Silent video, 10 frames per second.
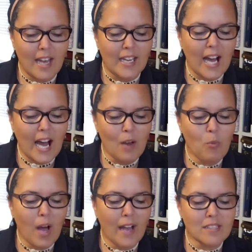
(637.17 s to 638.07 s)
And I
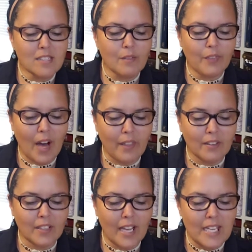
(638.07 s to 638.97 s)
will ask the
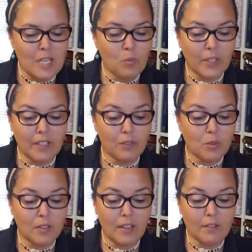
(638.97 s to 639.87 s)
Father, and he will give
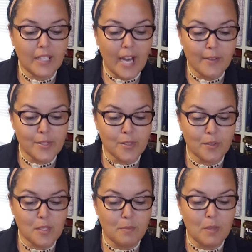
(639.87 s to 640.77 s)
you another counselor
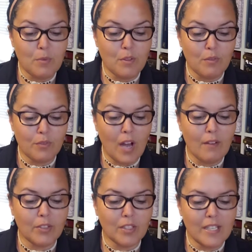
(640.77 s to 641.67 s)
to be with you
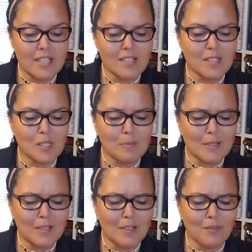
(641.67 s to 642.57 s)
forever. He is the
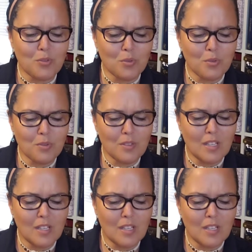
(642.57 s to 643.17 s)
Spirit of truth.